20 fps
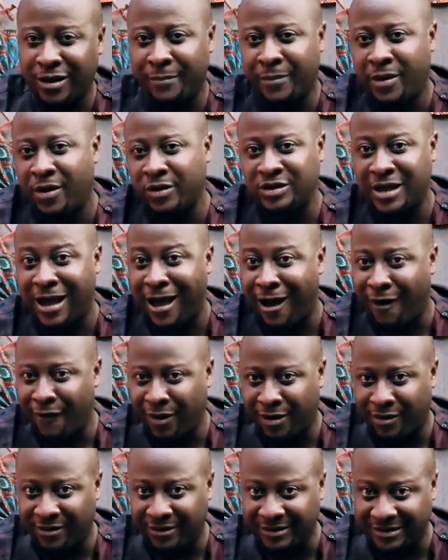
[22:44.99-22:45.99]
about
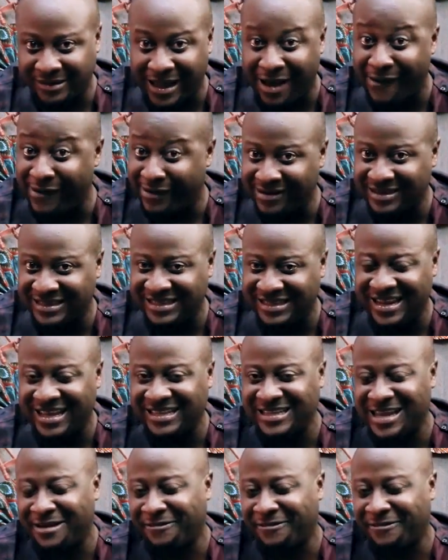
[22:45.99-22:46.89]
our continent,